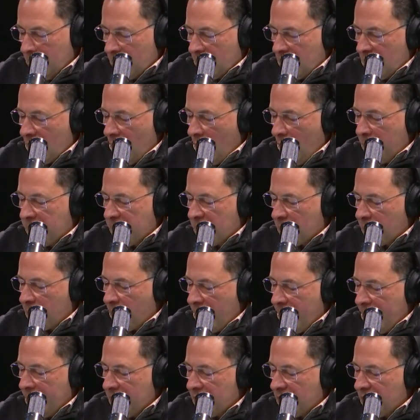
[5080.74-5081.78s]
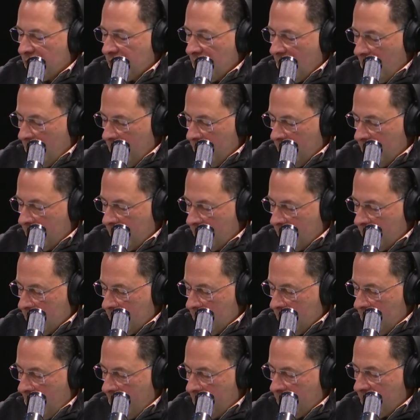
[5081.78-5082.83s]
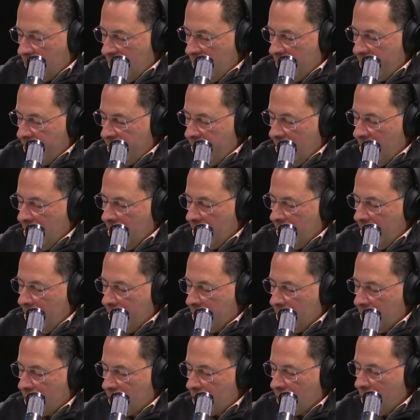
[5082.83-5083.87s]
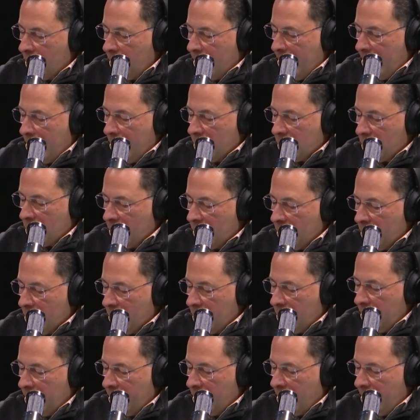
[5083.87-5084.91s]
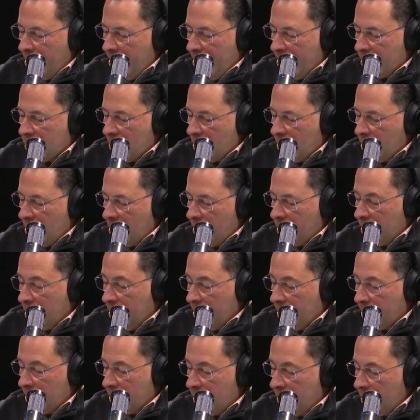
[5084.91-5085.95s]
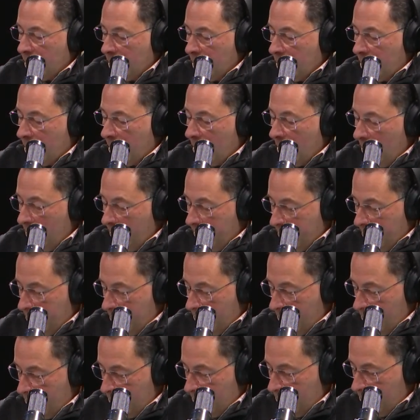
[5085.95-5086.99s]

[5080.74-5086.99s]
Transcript: Scope, spread, subs. I'm trying to figure out the true eligibility of the basketball players due to COVID.